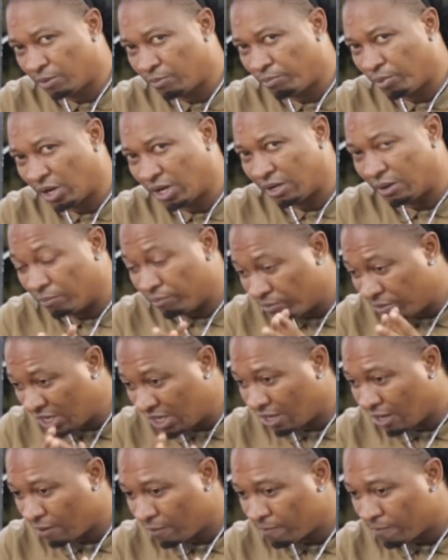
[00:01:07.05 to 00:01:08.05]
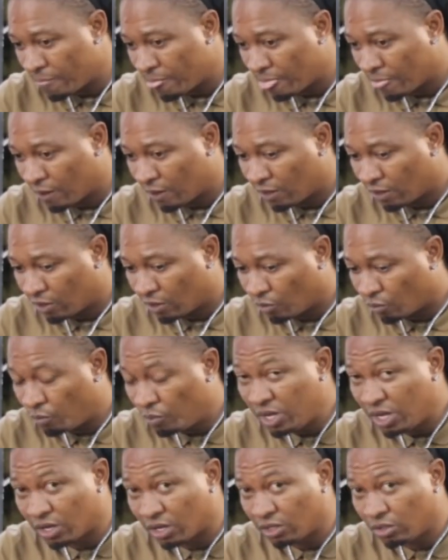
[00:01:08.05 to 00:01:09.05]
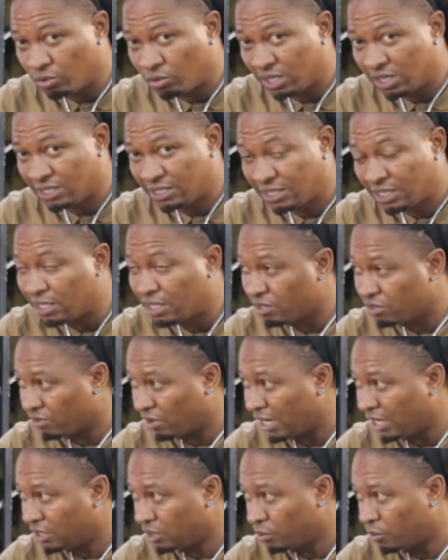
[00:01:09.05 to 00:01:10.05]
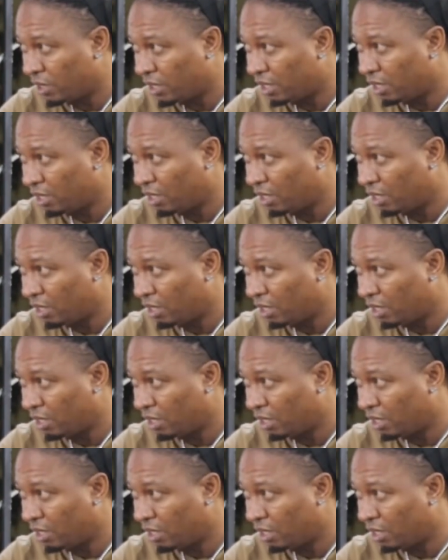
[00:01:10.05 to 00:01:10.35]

But me, we can do this thing the right way.